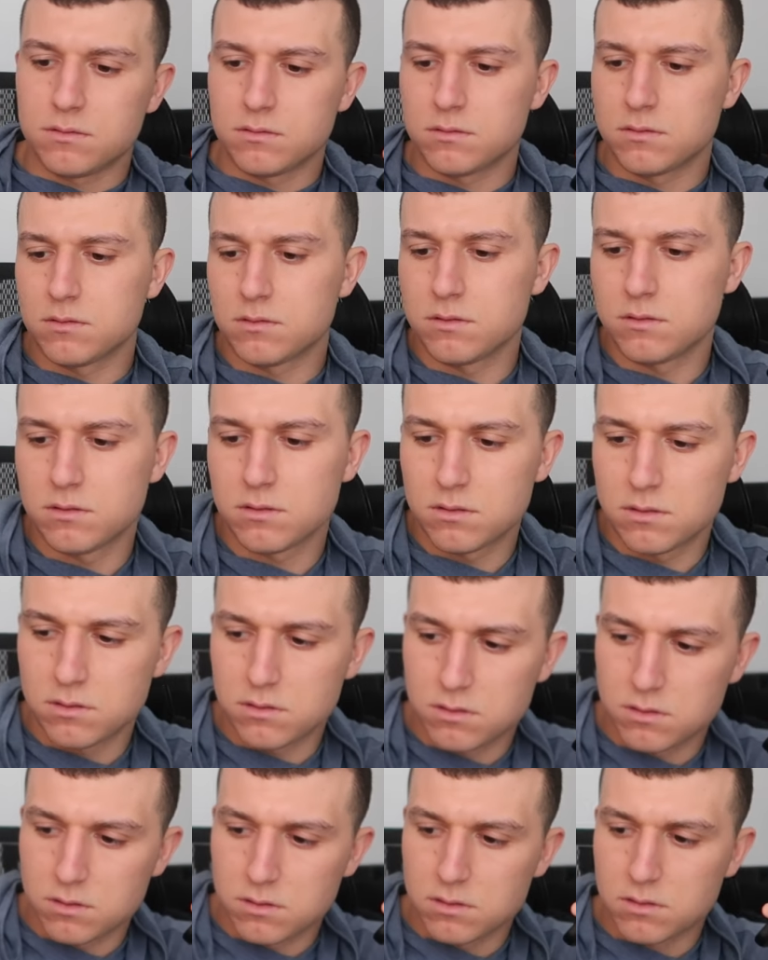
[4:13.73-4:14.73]
No, I just take
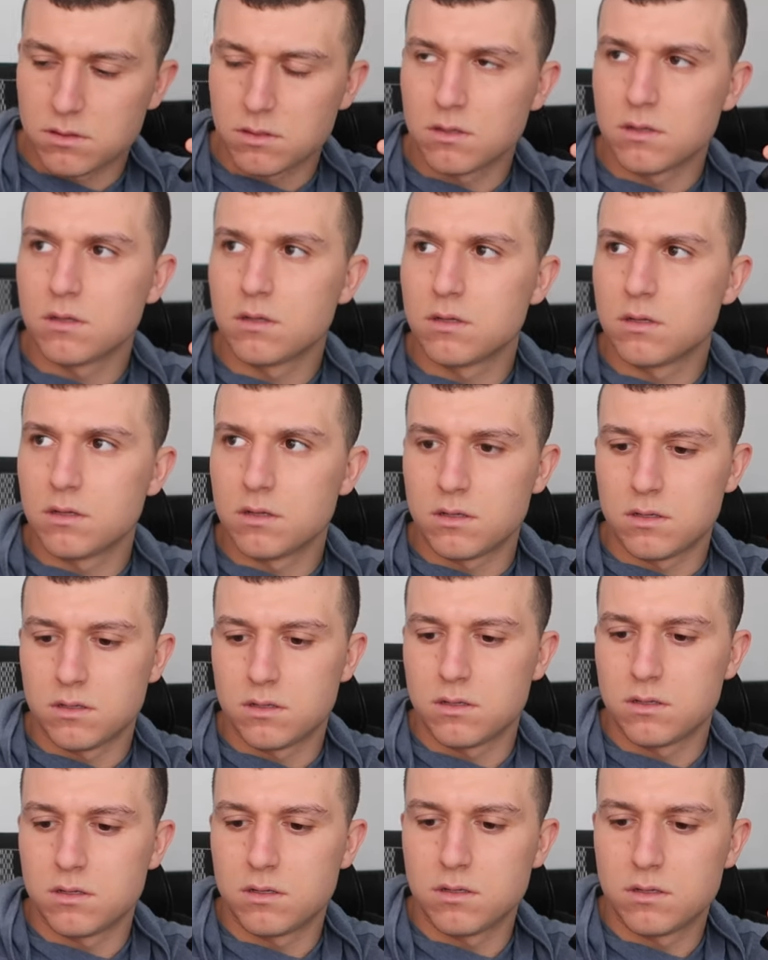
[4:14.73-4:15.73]
metformin and
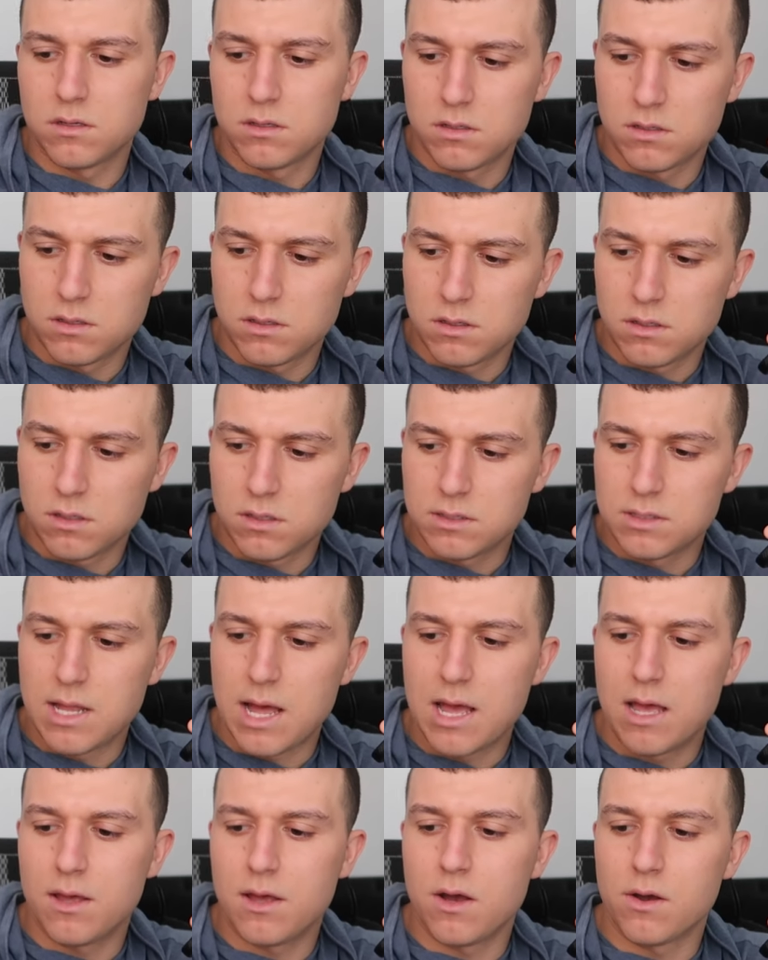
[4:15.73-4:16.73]
two
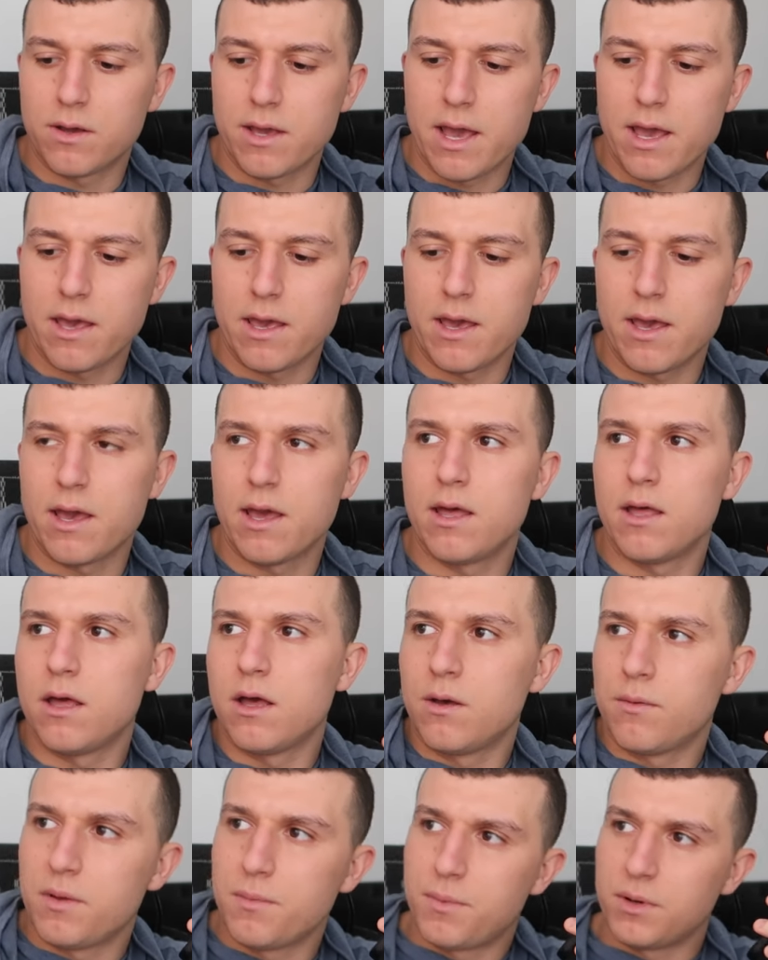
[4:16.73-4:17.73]
Diet, okay.
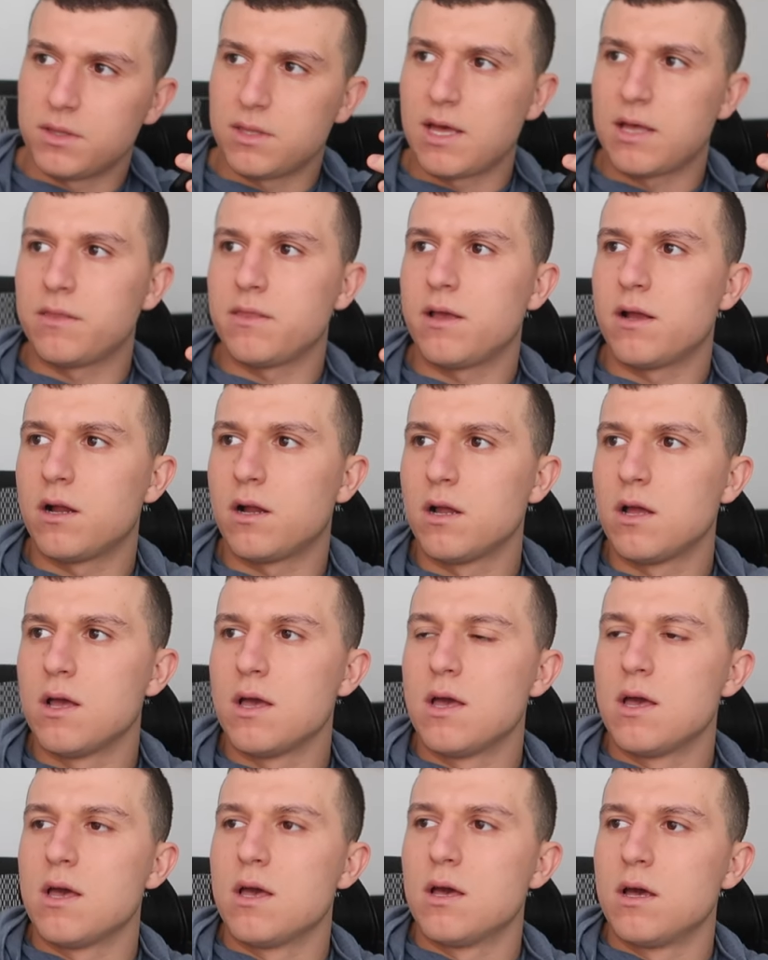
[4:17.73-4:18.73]
Let me put that there.
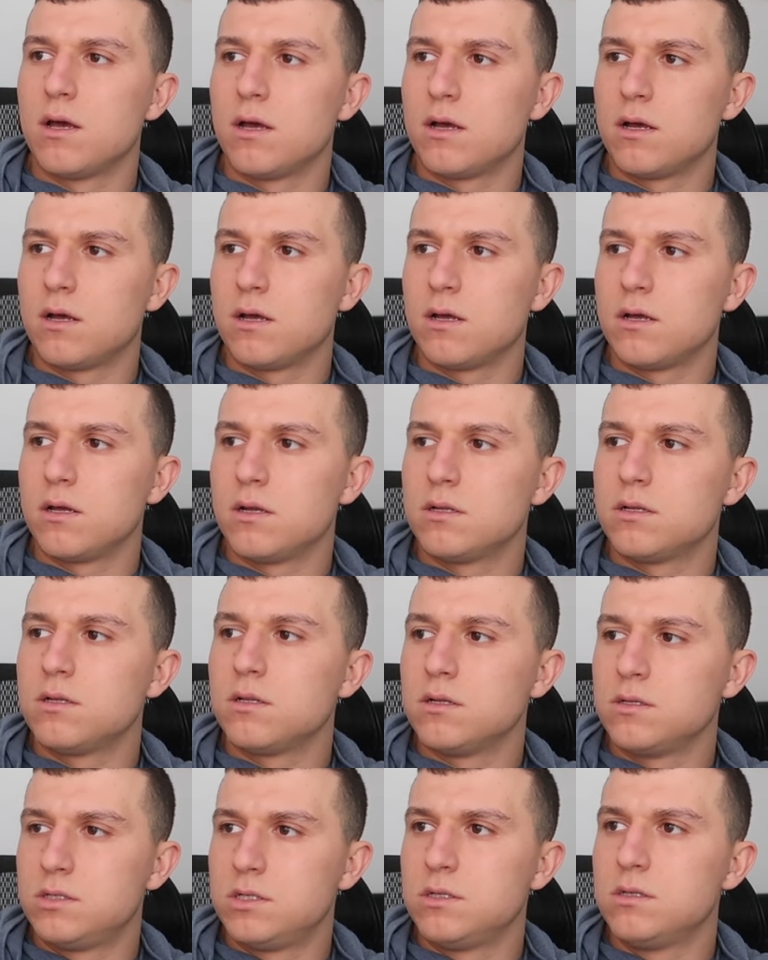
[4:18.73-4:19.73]
Sometimes
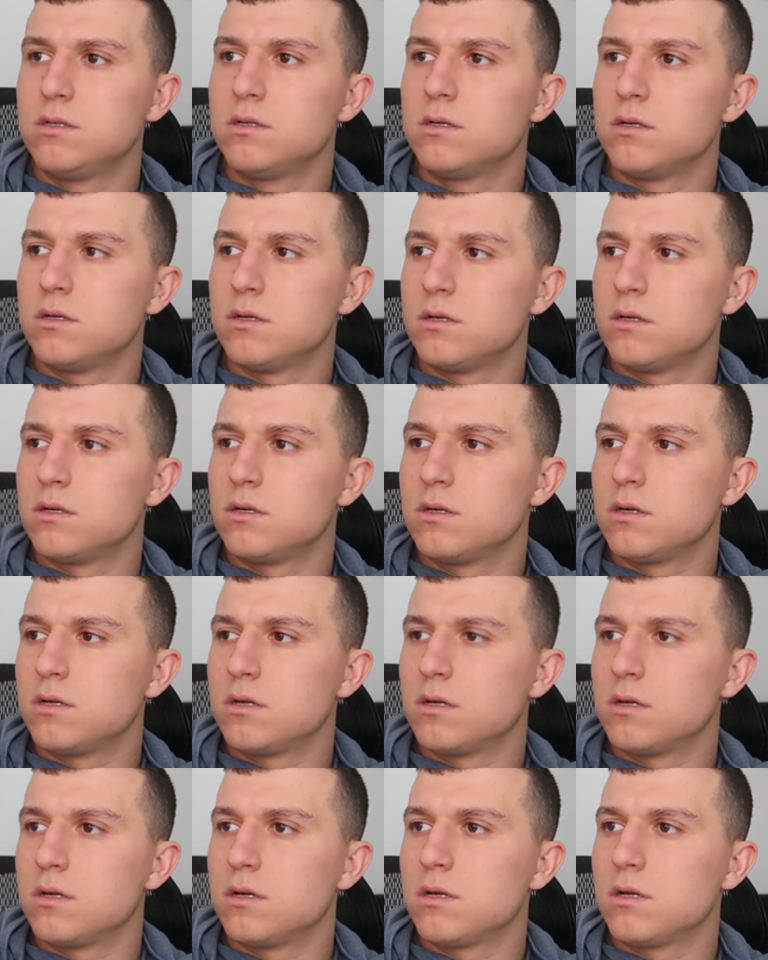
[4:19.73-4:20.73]
I, the
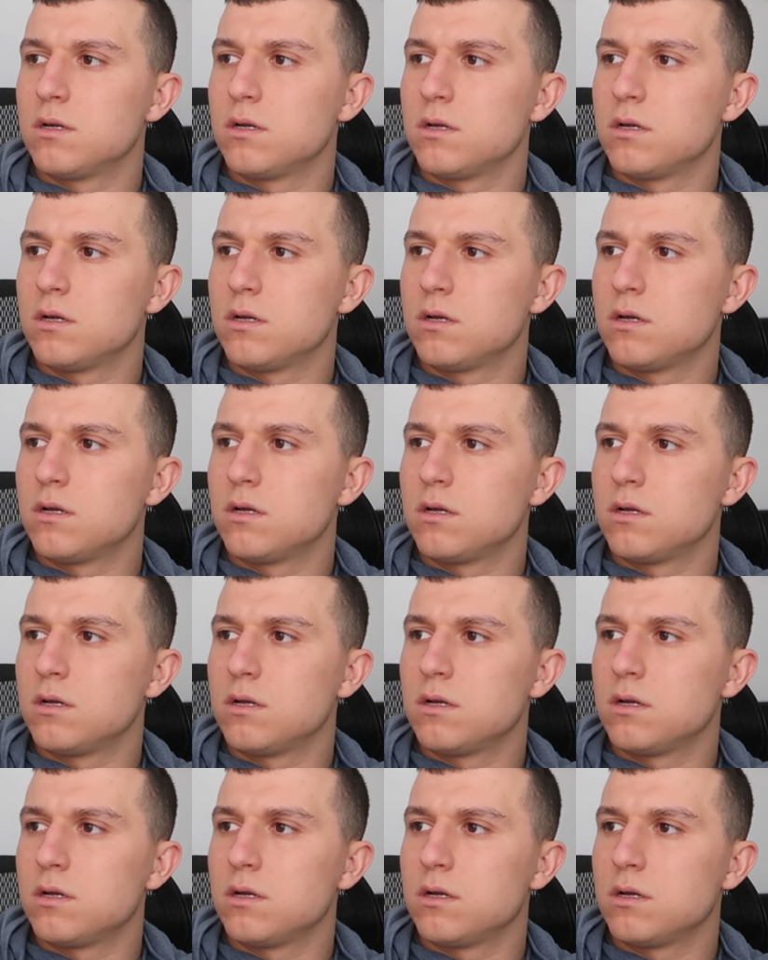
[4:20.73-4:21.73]
doctor stopped me from
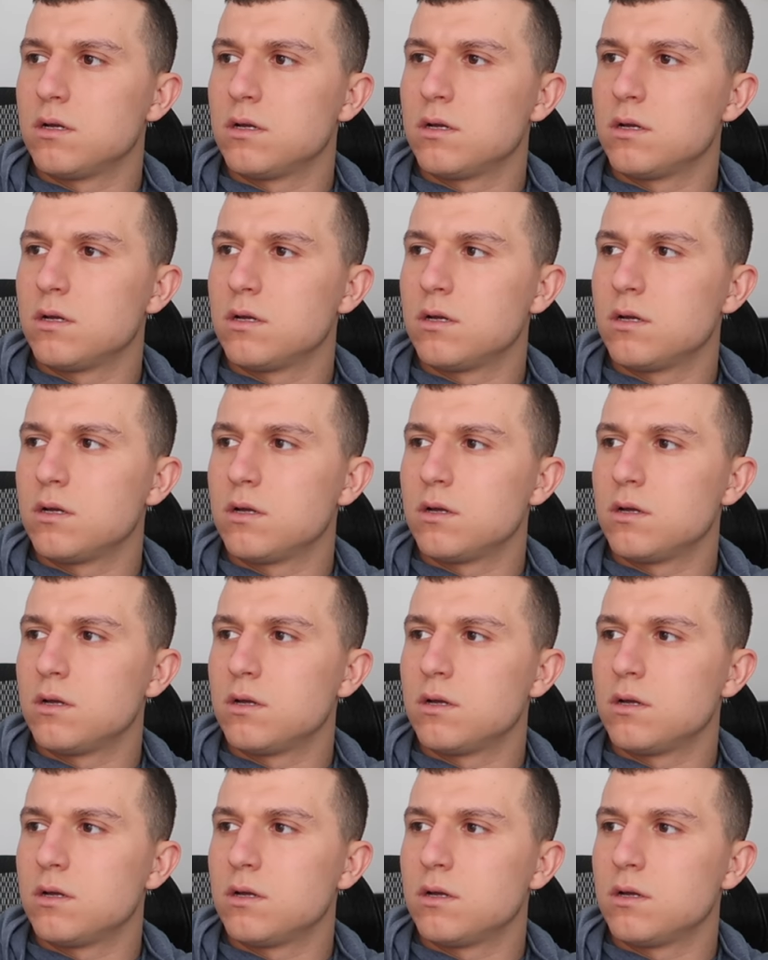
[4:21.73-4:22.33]
taking Jardiance.